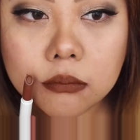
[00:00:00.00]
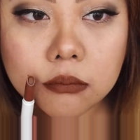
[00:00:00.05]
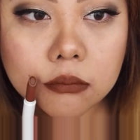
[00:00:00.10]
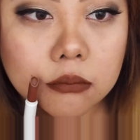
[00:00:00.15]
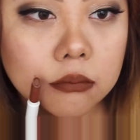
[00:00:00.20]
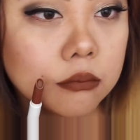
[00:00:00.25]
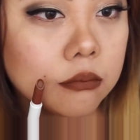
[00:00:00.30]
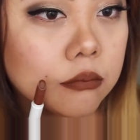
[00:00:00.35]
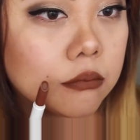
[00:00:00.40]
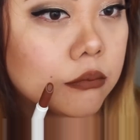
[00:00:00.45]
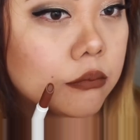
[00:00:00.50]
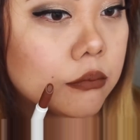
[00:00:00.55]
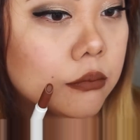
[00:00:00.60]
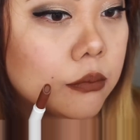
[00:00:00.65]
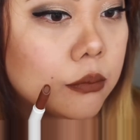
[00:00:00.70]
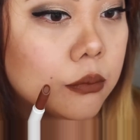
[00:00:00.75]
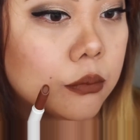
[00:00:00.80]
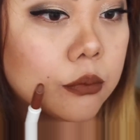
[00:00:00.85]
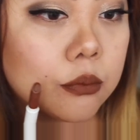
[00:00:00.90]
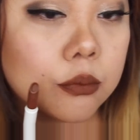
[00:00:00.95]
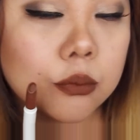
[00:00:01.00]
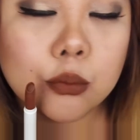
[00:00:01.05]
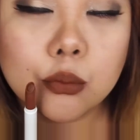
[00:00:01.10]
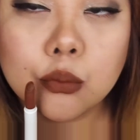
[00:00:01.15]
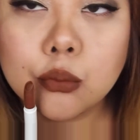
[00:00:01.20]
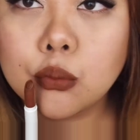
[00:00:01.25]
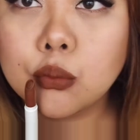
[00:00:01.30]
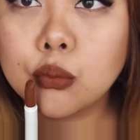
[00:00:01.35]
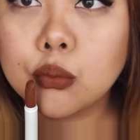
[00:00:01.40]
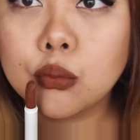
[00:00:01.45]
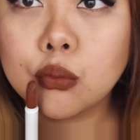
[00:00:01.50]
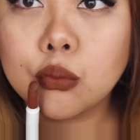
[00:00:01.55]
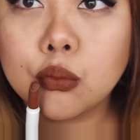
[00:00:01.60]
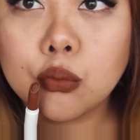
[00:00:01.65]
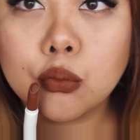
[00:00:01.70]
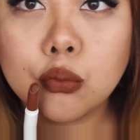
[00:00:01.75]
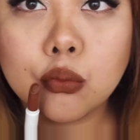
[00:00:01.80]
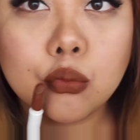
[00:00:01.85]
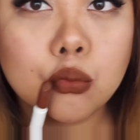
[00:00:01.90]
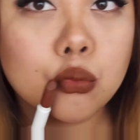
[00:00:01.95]
This one is called Hollywood
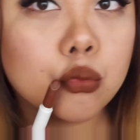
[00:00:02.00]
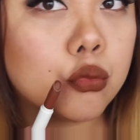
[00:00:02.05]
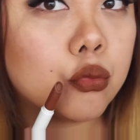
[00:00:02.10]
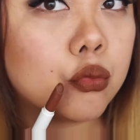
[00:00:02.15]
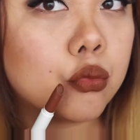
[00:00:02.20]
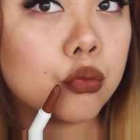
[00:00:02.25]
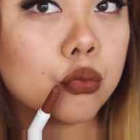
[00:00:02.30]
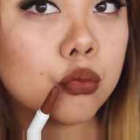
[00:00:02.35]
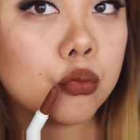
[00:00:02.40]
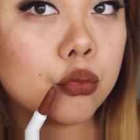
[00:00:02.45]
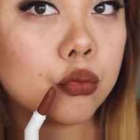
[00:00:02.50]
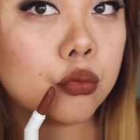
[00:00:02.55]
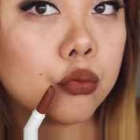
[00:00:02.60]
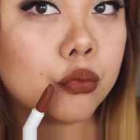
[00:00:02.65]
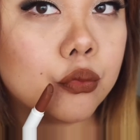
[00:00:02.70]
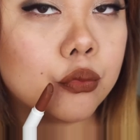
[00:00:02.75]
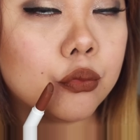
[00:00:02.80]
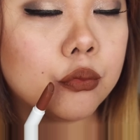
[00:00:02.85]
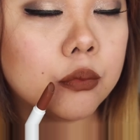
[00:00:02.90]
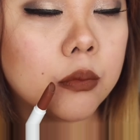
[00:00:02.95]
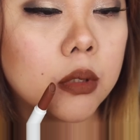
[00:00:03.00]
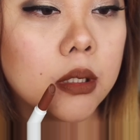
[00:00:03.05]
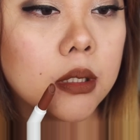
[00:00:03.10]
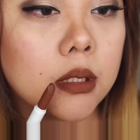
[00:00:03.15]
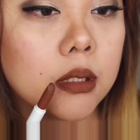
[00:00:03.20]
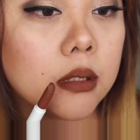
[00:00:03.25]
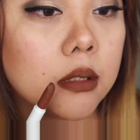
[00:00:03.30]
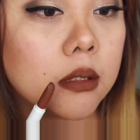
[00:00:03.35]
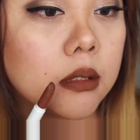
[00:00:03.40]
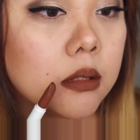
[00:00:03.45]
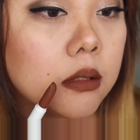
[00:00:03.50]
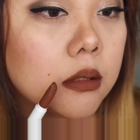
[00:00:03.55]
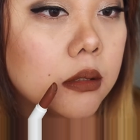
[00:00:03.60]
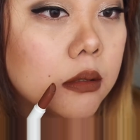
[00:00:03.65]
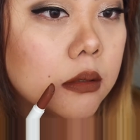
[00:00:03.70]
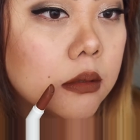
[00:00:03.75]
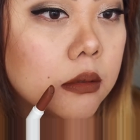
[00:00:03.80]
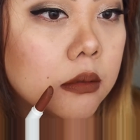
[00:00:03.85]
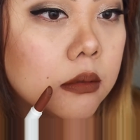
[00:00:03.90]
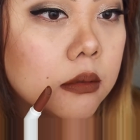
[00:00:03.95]
Boulevard, and this is a nice
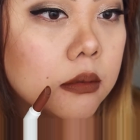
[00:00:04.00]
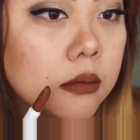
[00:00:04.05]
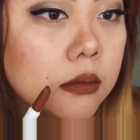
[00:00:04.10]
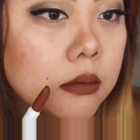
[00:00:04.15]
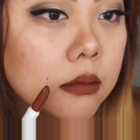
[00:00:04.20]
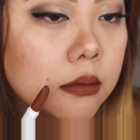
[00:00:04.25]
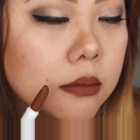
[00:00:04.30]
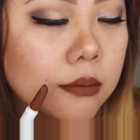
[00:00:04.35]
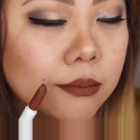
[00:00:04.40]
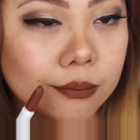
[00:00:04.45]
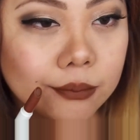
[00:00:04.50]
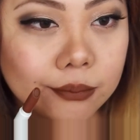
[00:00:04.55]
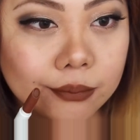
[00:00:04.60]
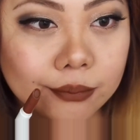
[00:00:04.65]
yellow-toned brown.